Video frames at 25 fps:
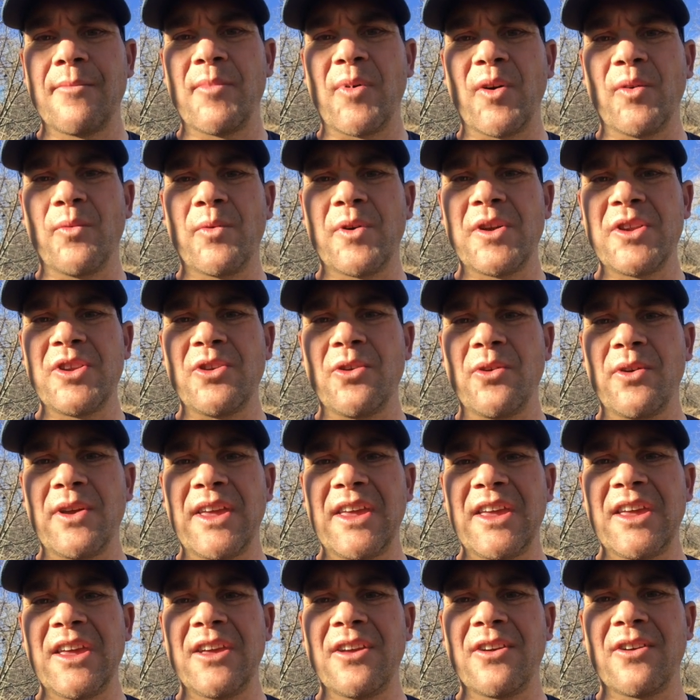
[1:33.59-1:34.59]
But when you
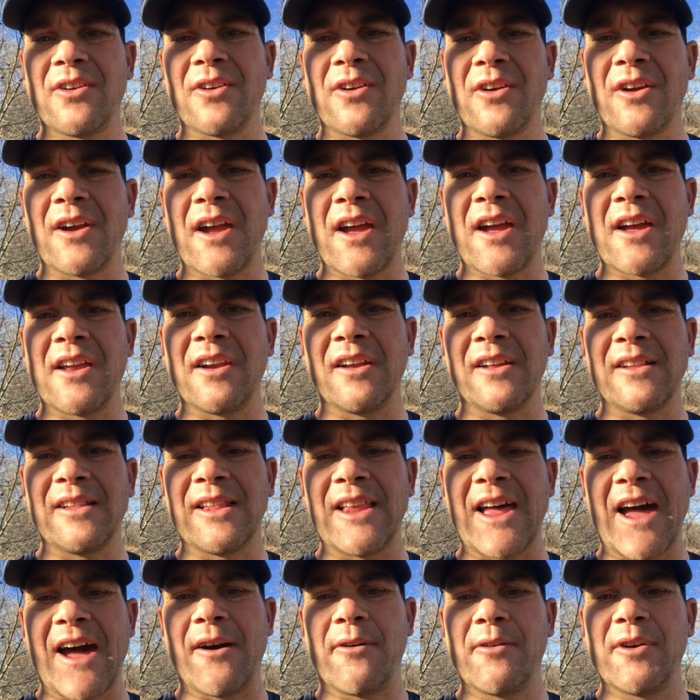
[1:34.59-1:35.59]
hear and
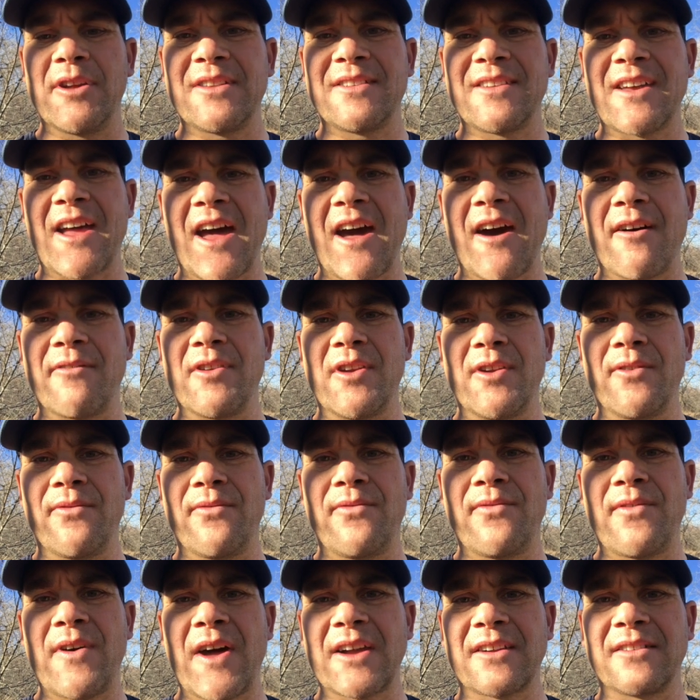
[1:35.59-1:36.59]
allow it to have an
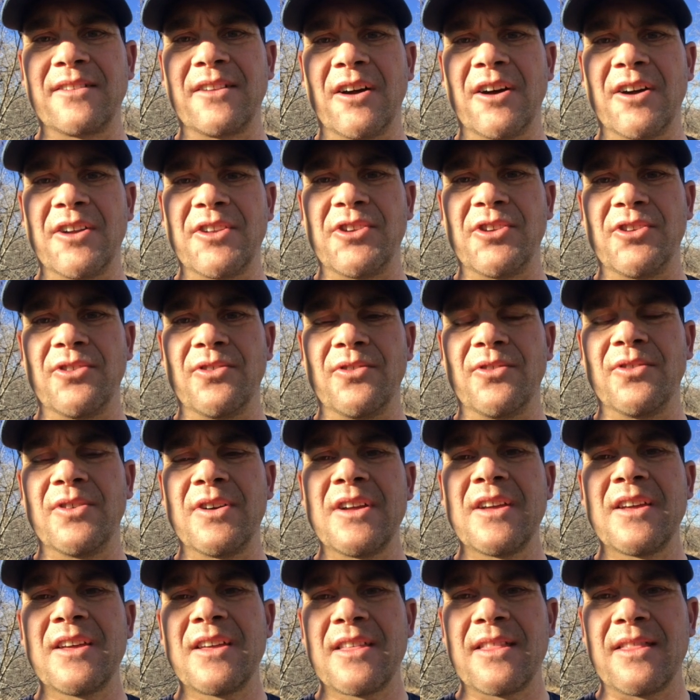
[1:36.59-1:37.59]
effect on you,
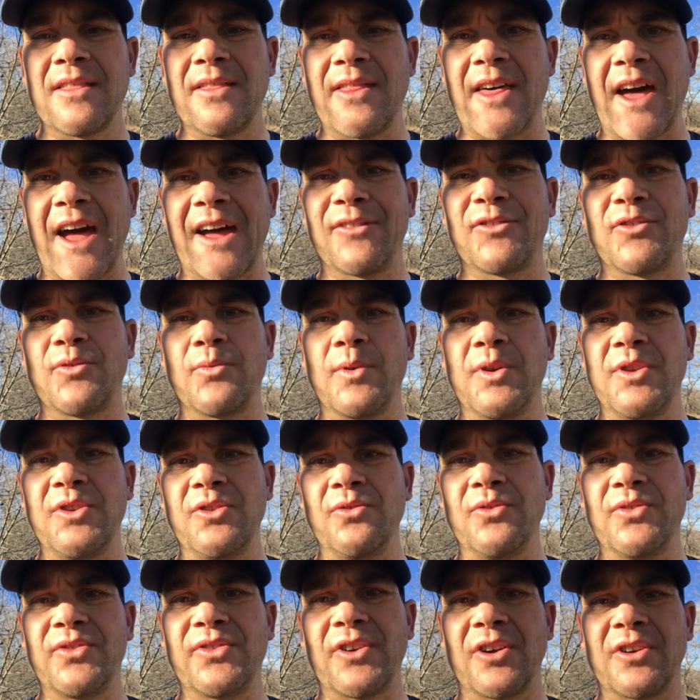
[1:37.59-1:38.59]
that's when
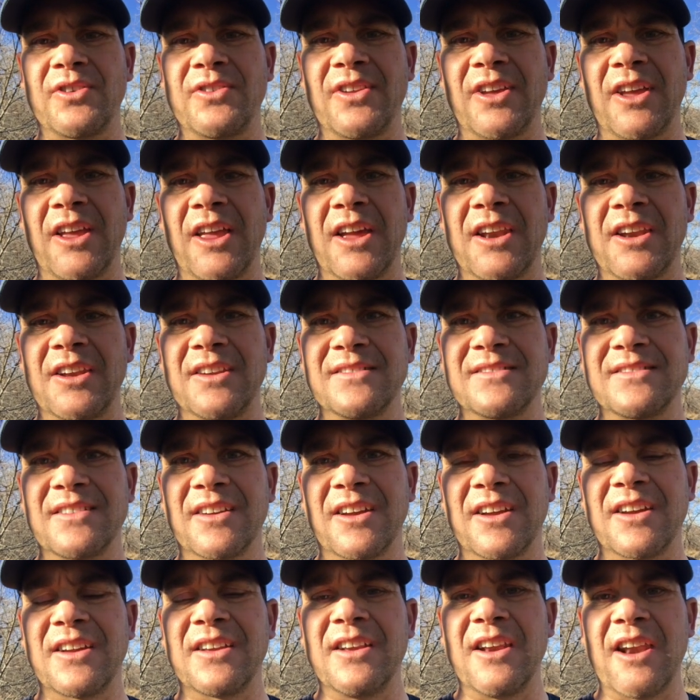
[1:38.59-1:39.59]
you start to get
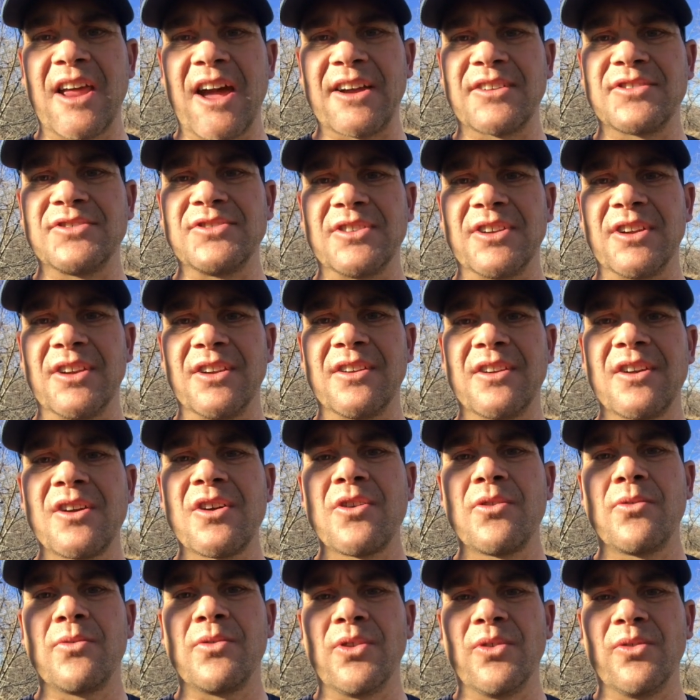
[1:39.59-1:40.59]
into connection,
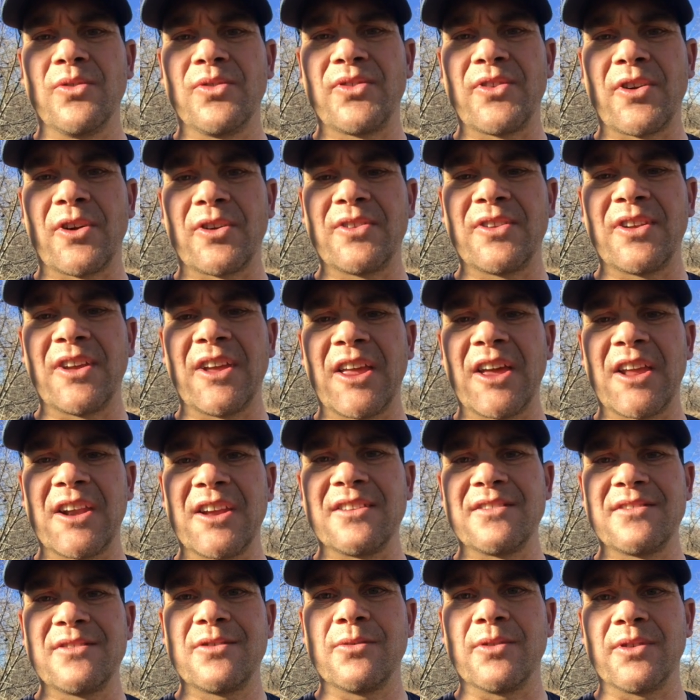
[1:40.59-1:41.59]
when you start to
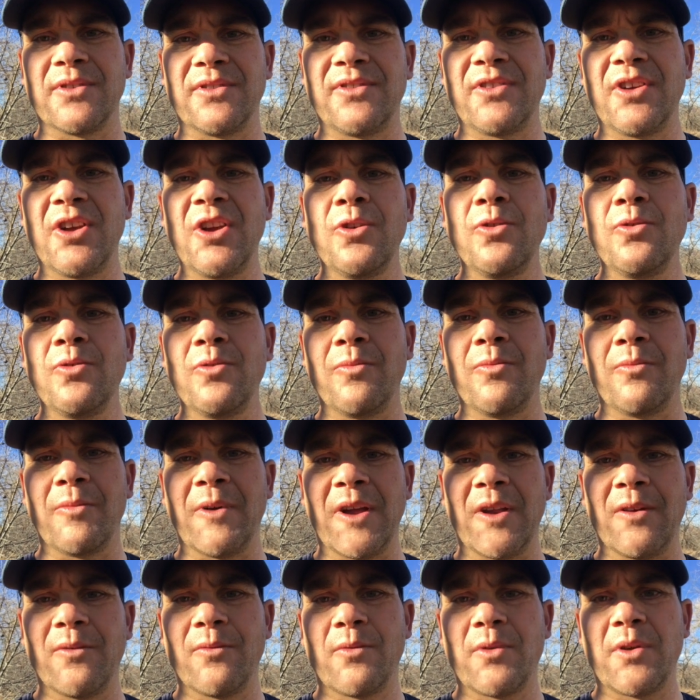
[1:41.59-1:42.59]
get into
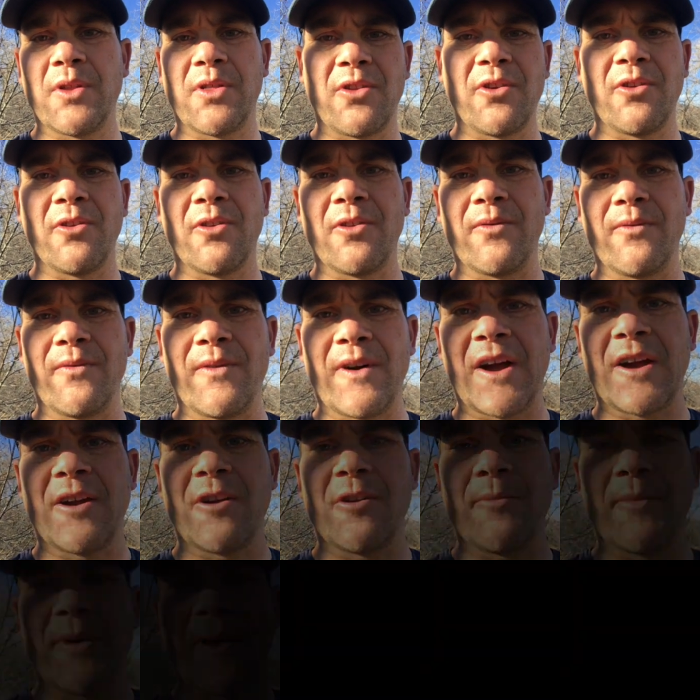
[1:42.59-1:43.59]
attunement with your
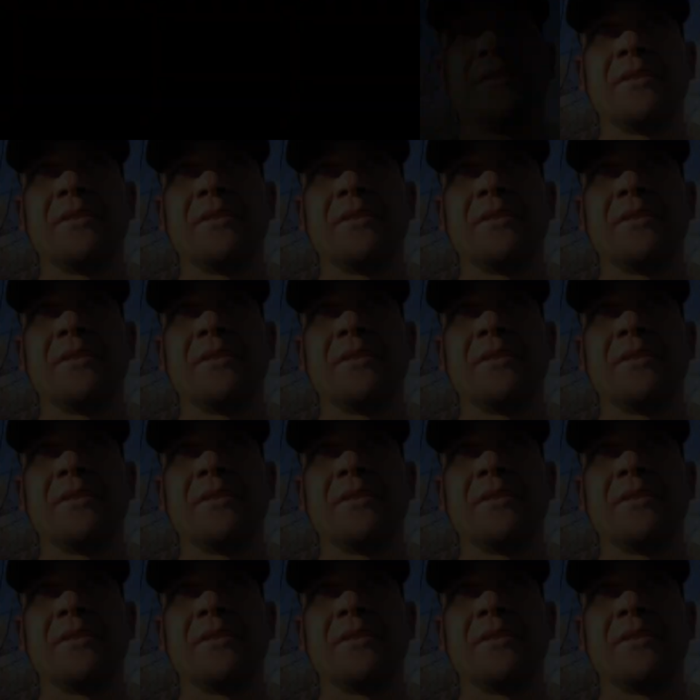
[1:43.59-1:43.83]
environment.